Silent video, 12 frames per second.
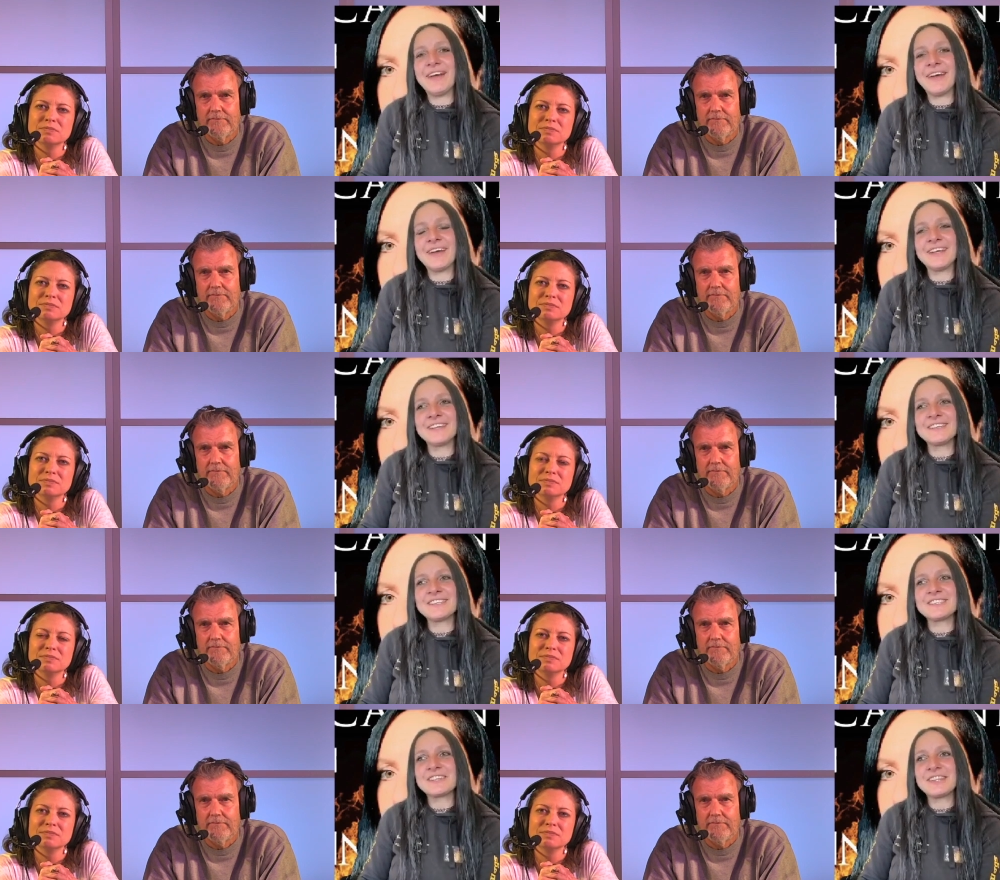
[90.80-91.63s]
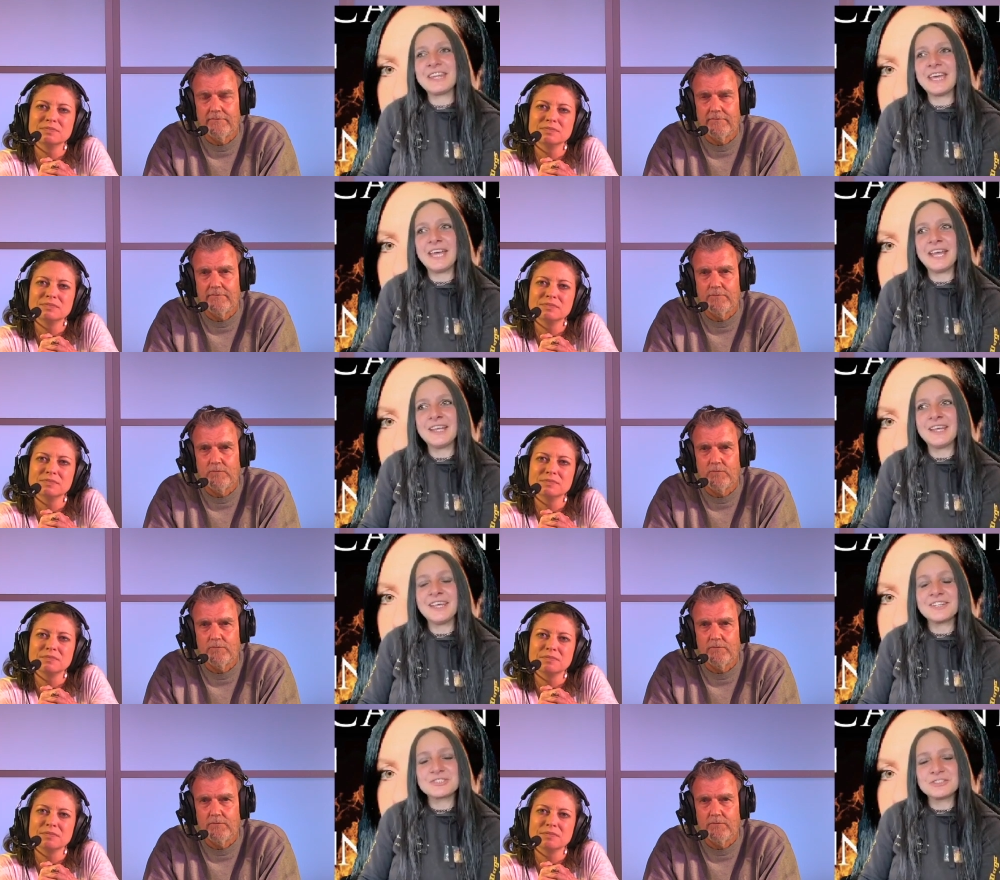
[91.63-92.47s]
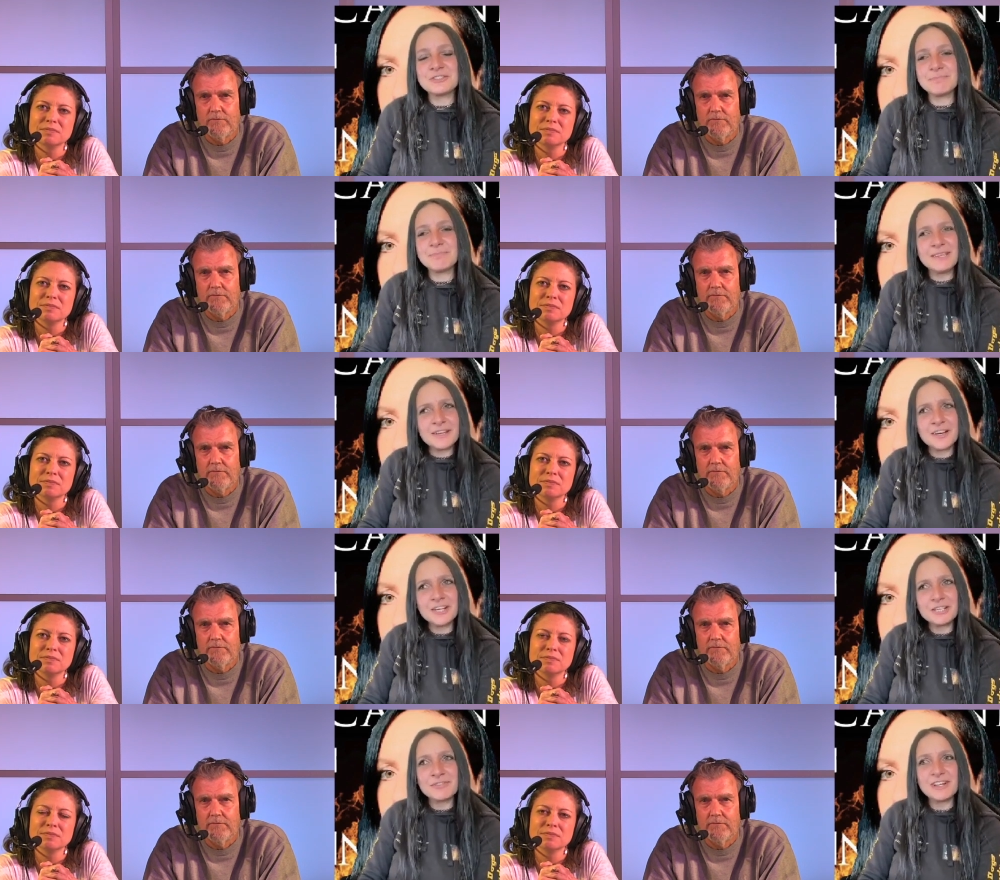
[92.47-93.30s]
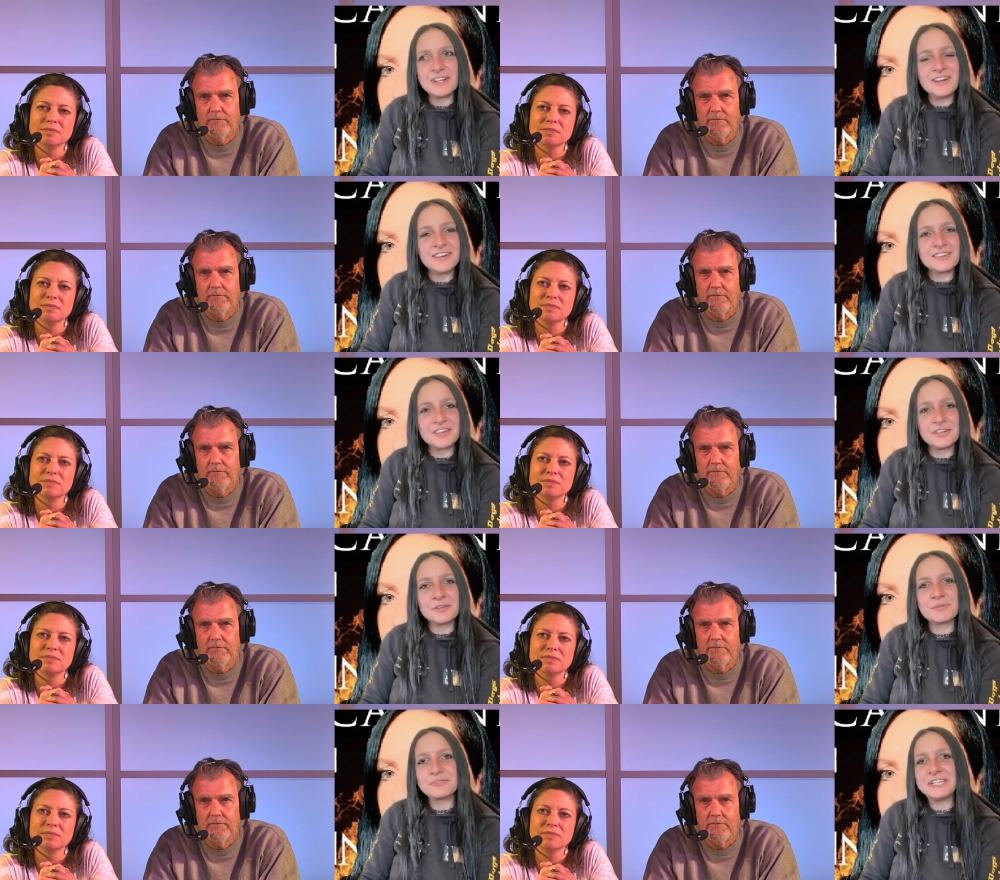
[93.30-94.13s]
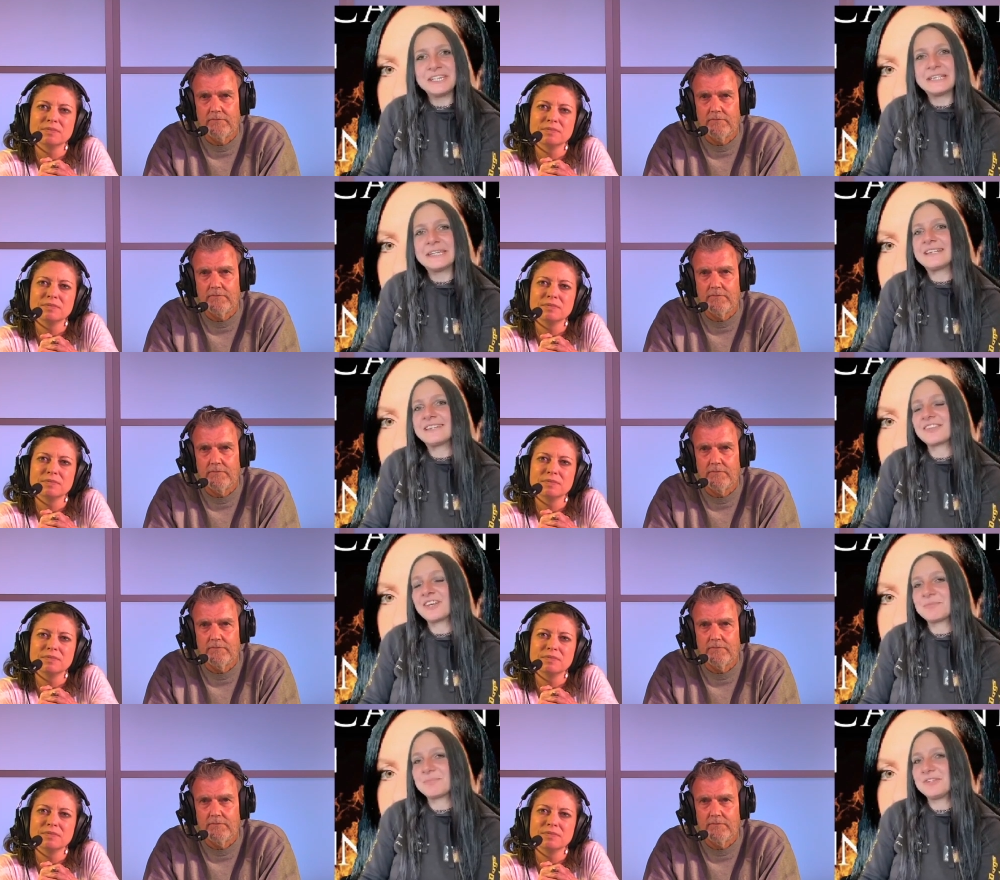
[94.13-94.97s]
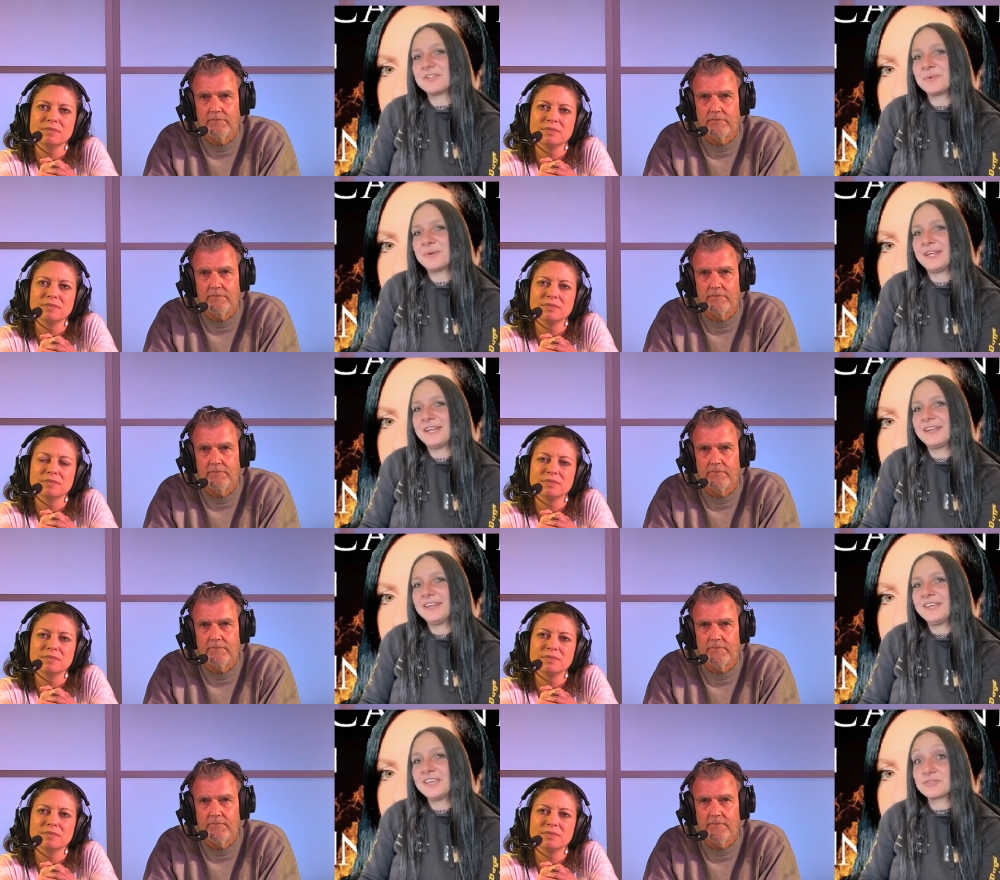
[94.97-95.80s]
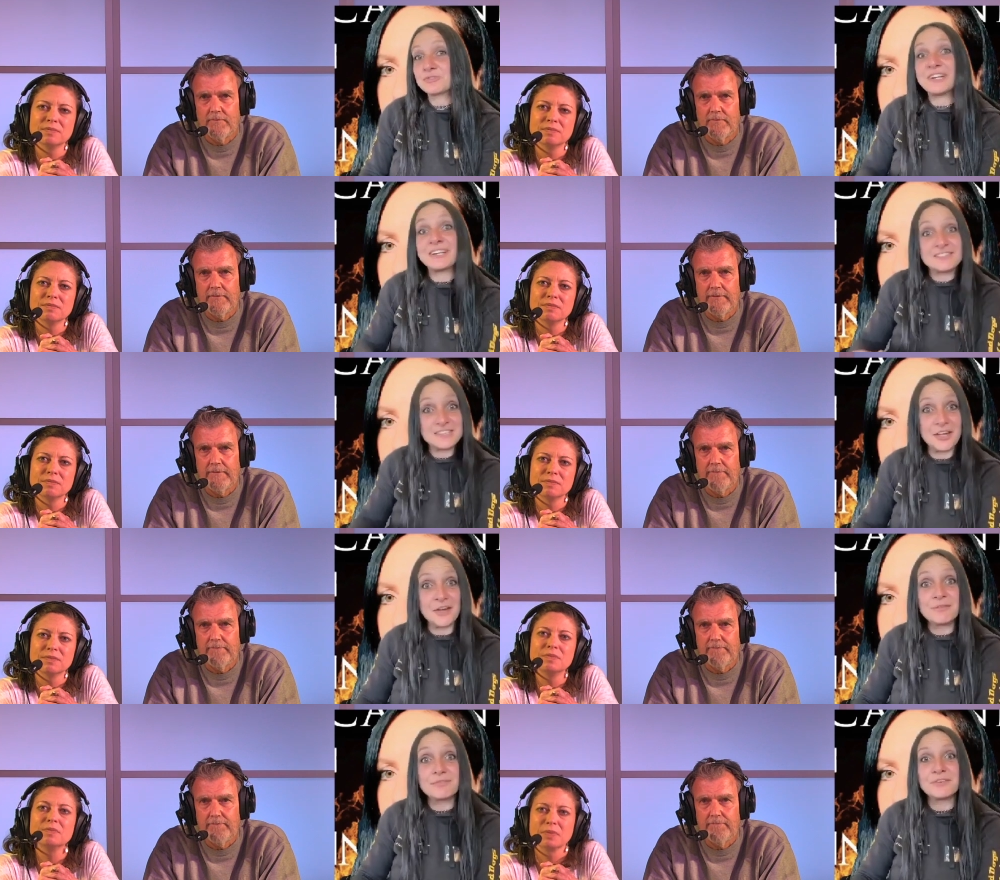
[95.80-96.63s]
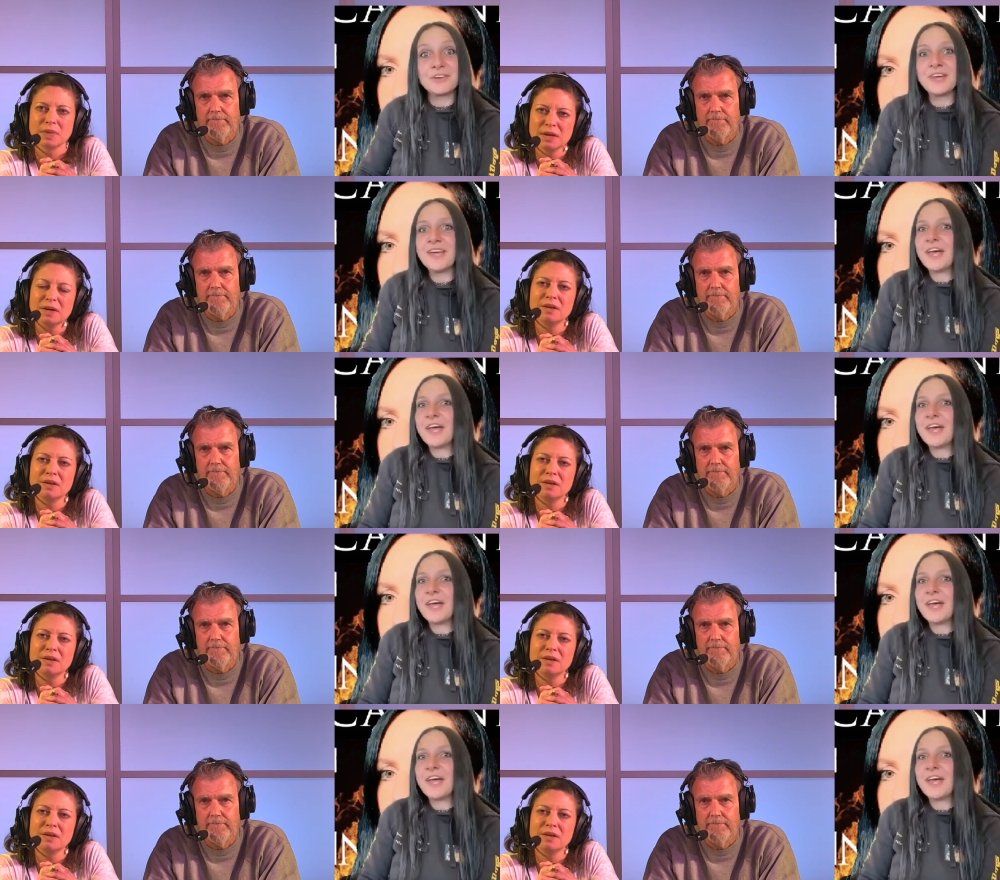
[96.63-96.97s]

Speaker 1: and then it's just been kind of the last kind of three years that I've been doing trick stuff.